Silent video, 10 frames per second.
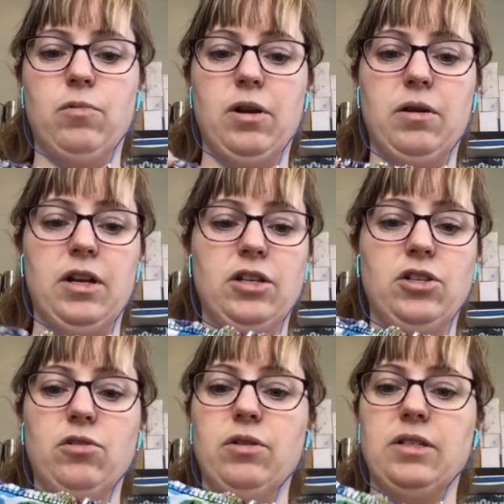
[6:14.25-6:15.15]
What I'm going to
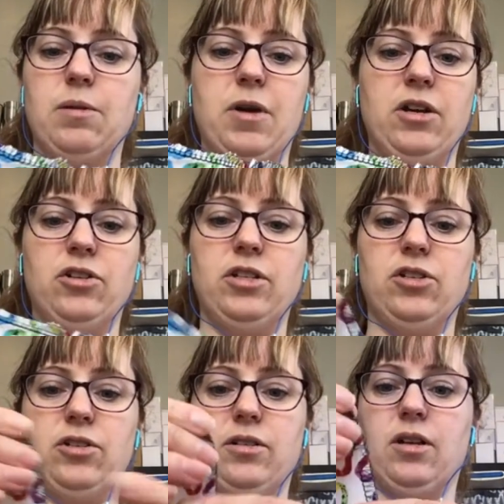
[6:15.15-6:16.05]
do is I'm actually
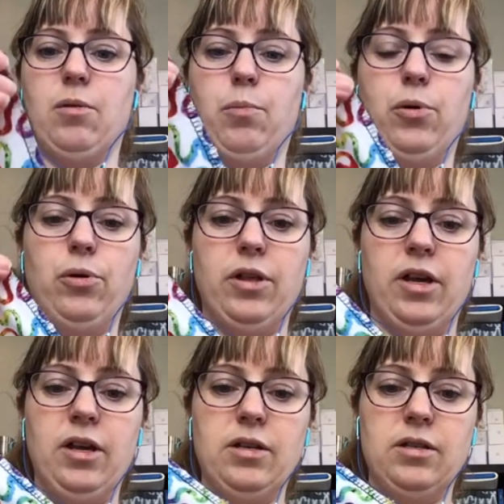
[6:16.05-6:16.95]
just going to pull
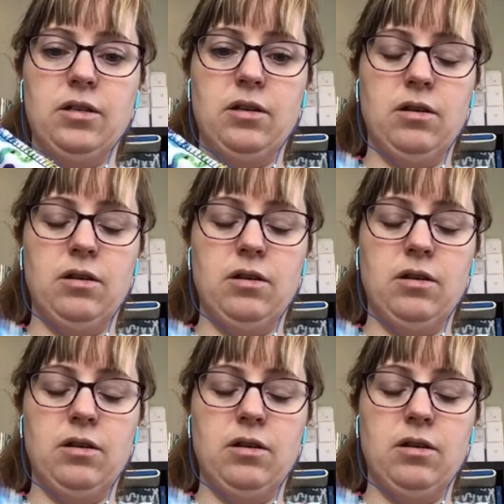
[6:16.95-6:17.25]
it.